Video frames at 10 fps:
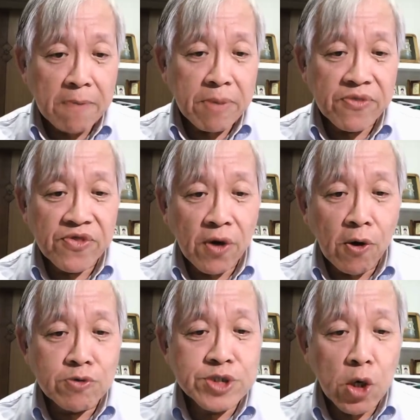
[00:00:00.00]
but
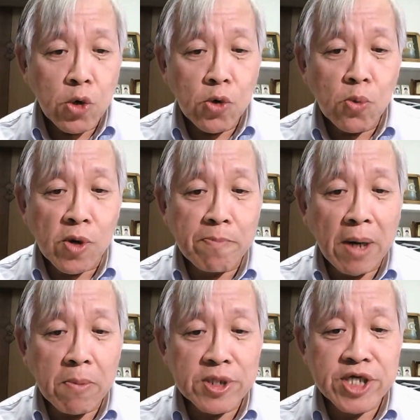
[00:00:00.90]
those who were
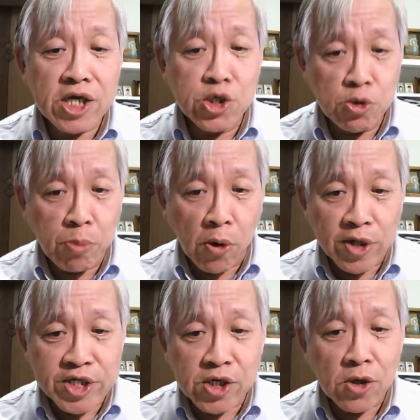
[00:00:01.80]
publishing to
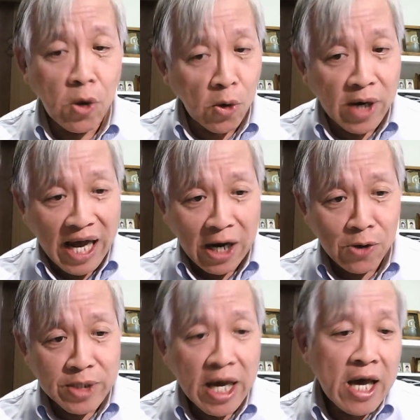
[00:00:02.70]
Portugal or out,